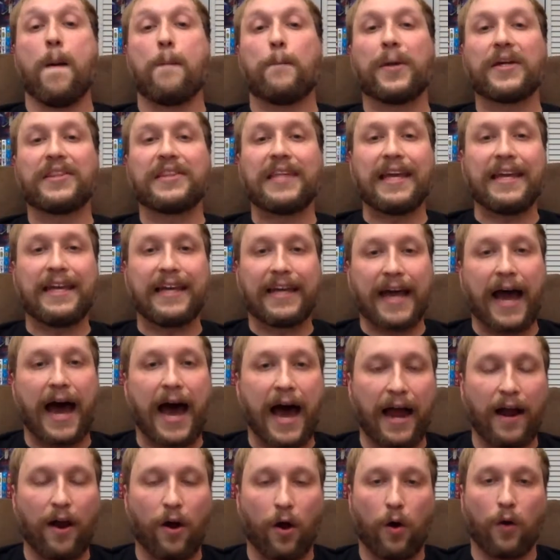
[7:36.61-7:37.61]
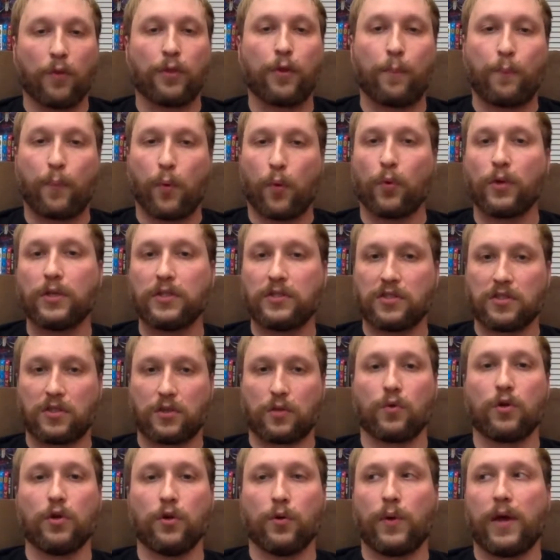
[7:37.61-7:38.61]
But they got all the points
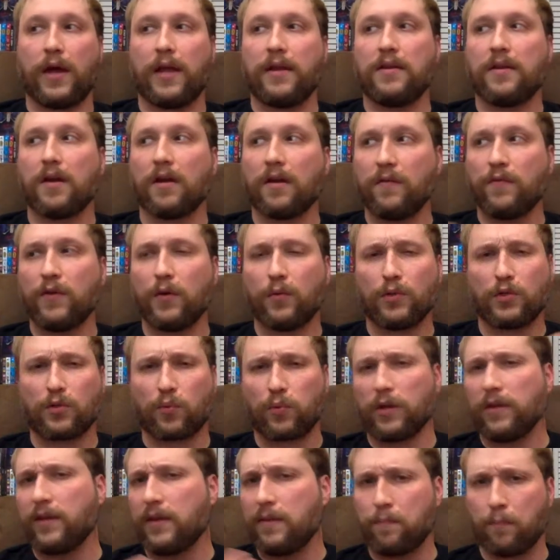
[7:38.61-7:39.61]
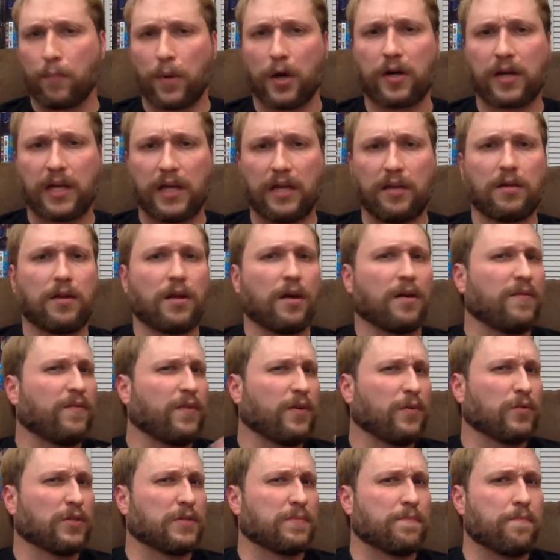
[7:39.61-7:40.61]
through, and none of it was really murky. None of
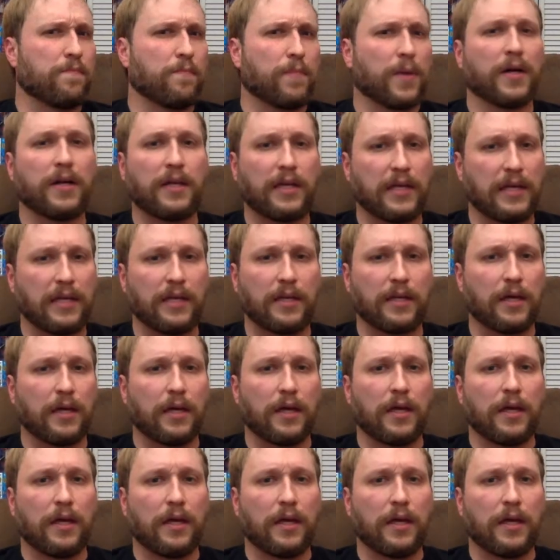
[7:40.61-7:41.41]
it was muddied.